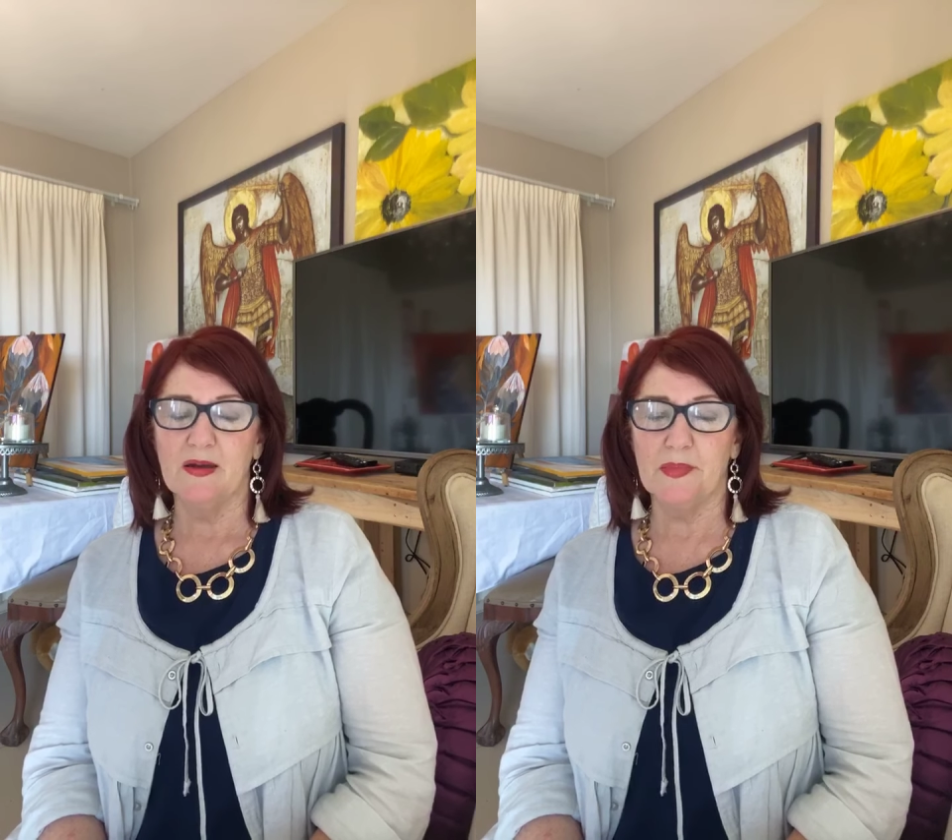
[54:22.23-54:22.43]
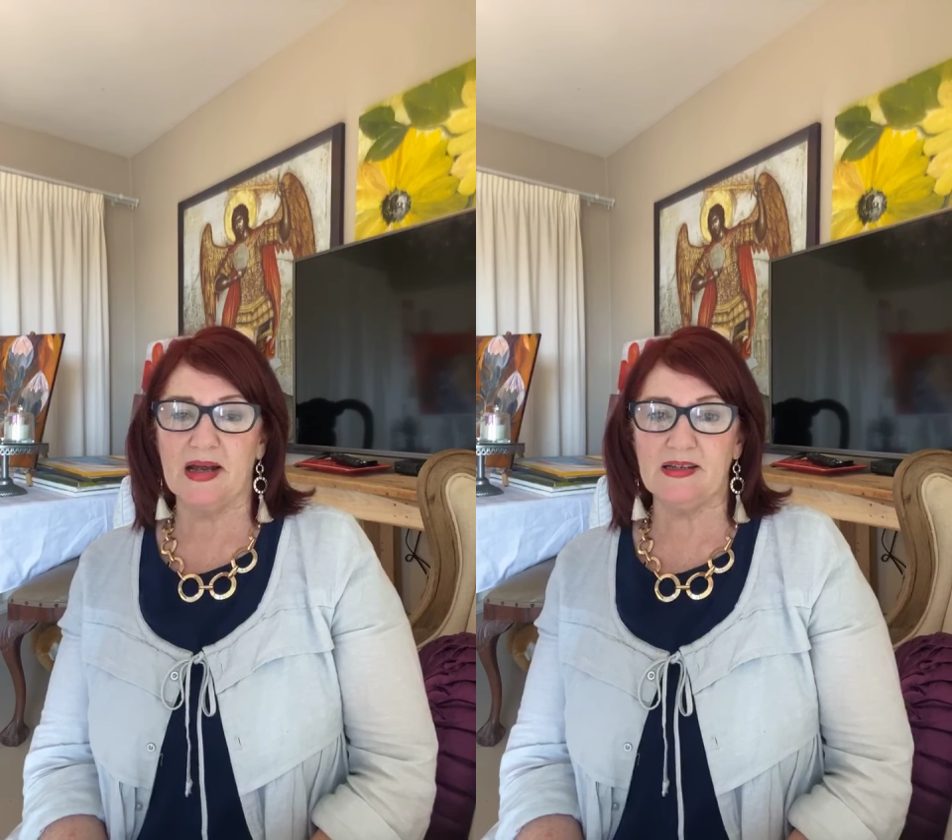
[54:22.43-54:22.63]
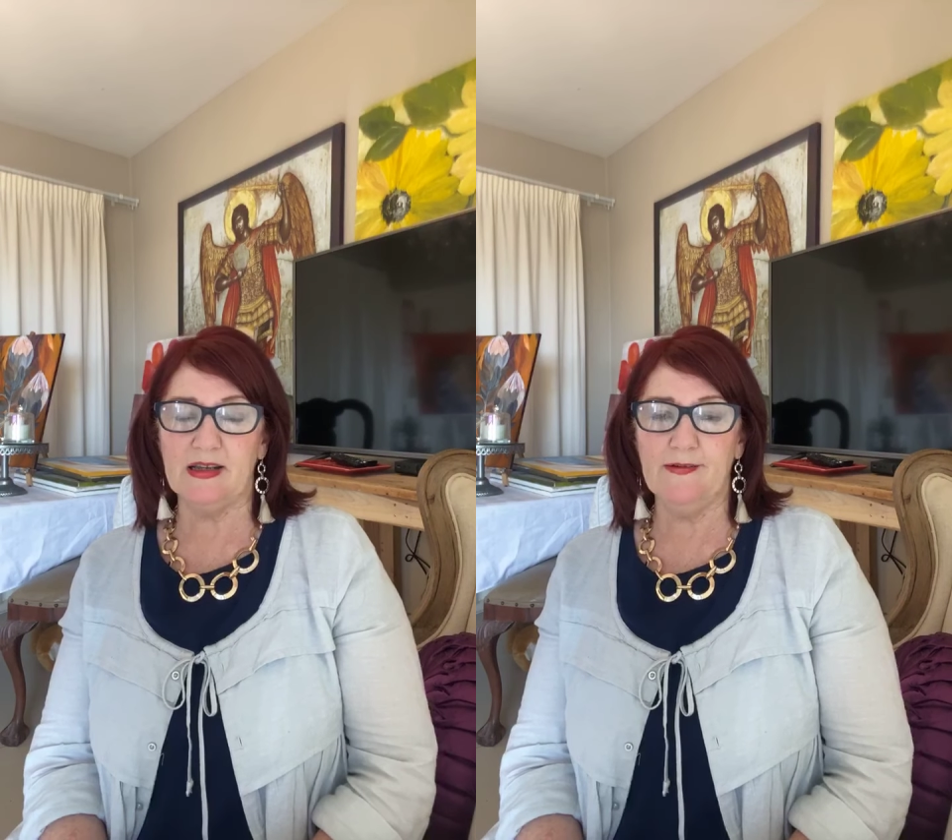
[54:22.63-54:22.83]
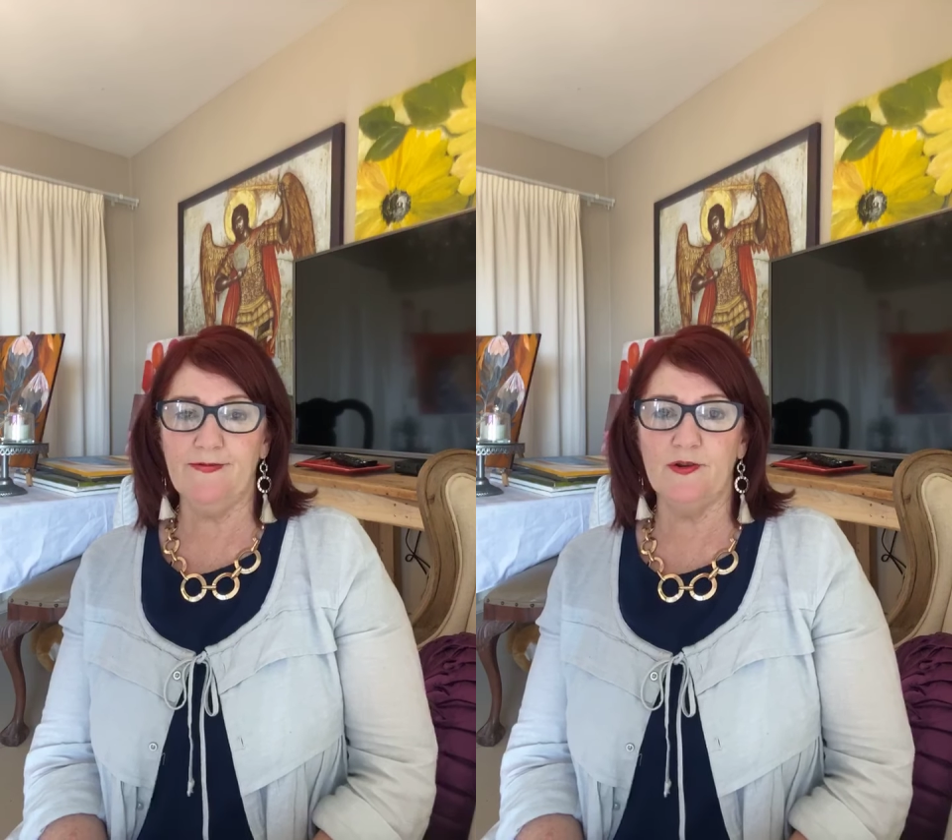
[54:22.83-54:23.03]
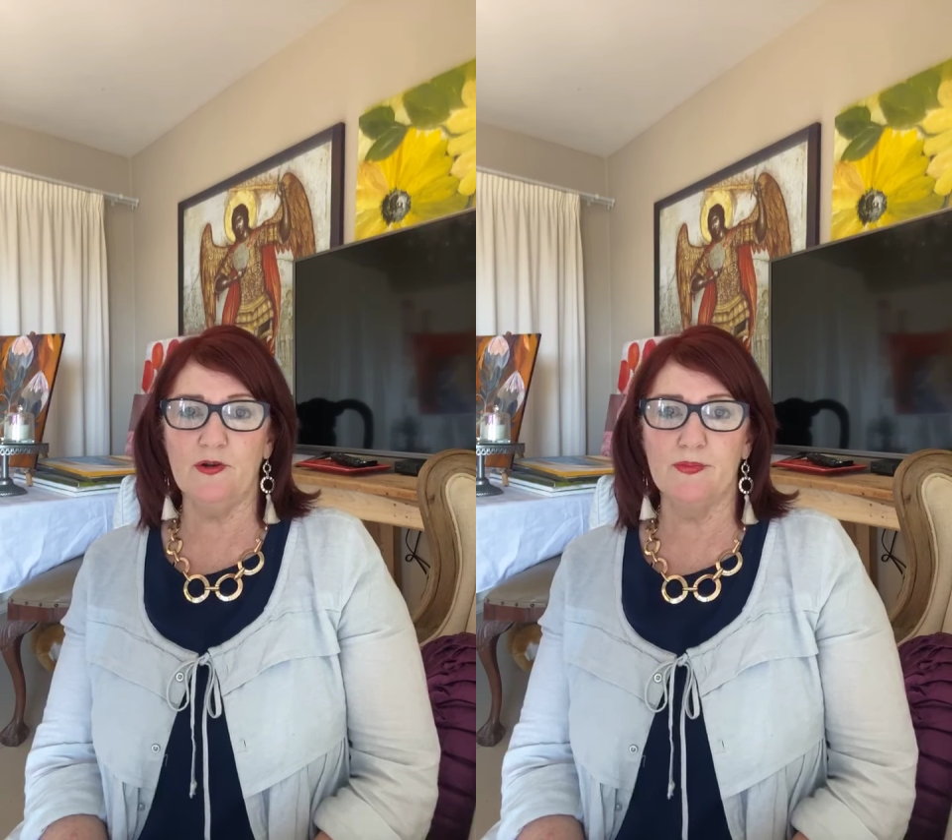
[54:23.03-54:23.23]
But
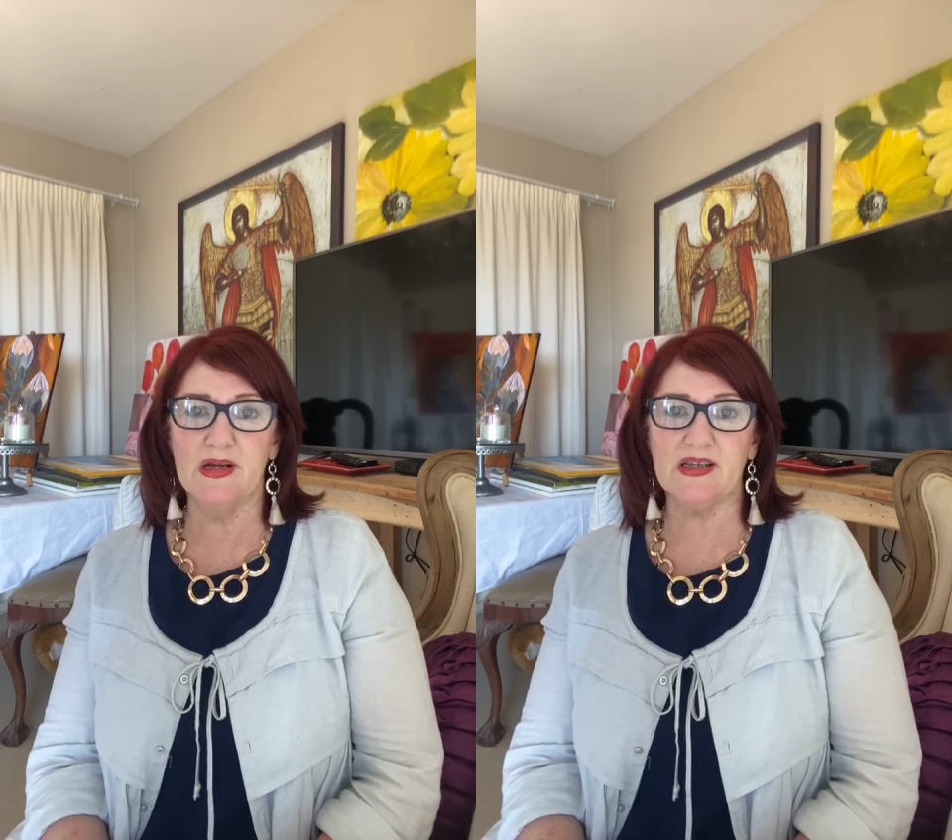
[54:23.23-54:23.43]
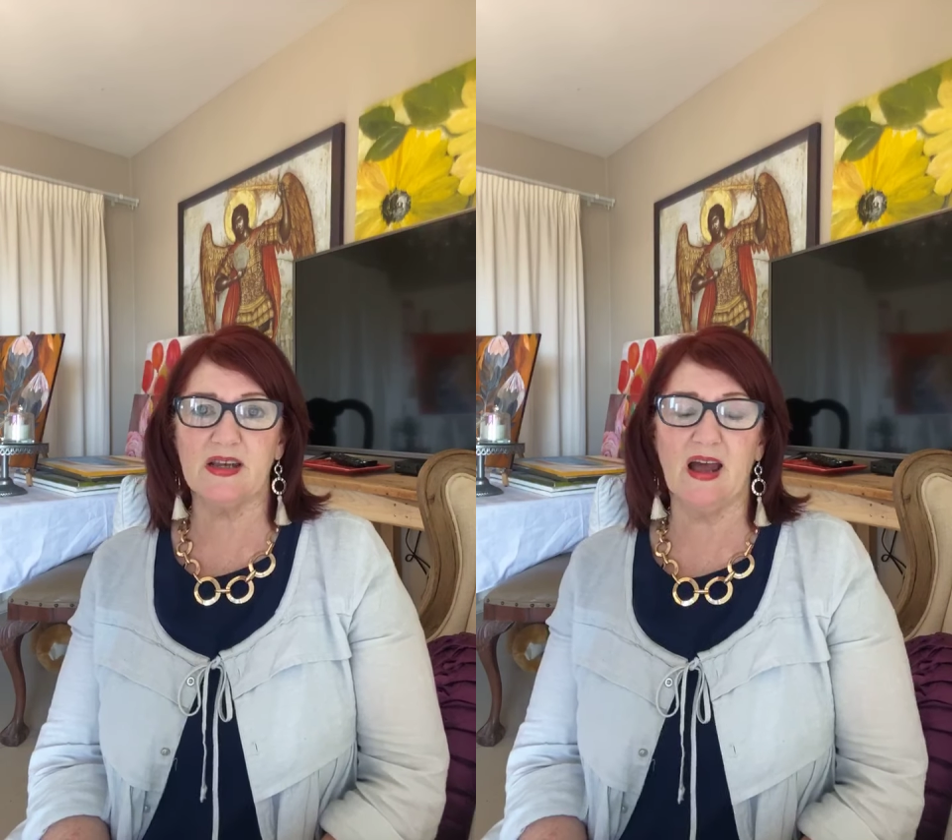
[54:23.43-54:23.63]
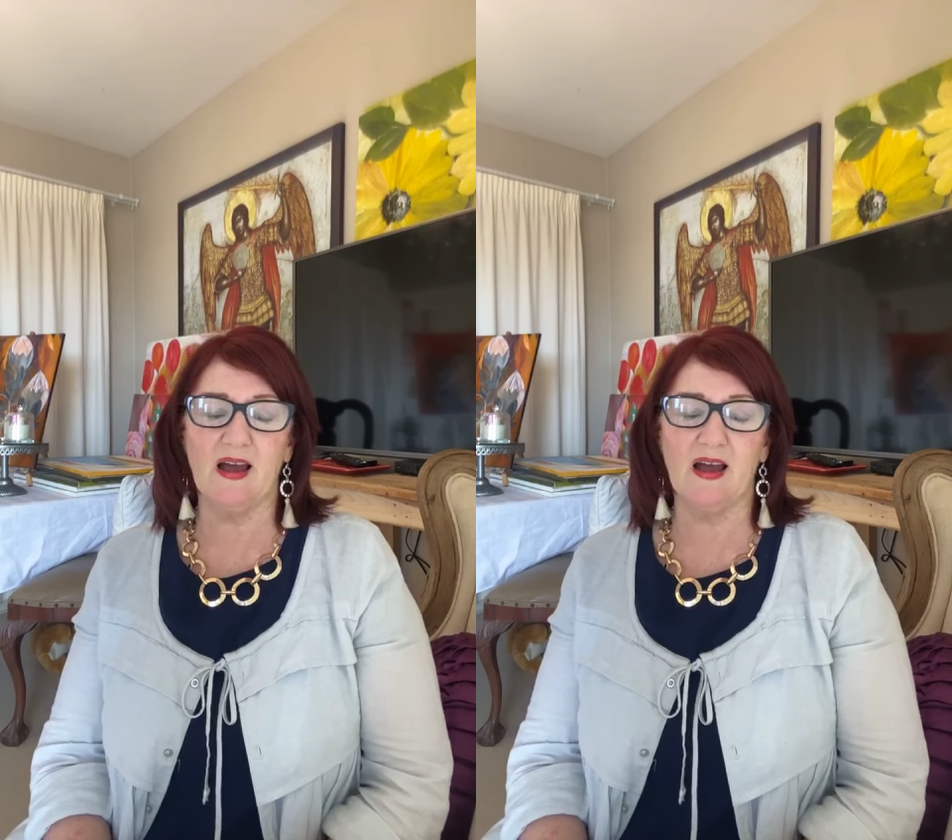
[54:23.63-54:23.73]
if you miss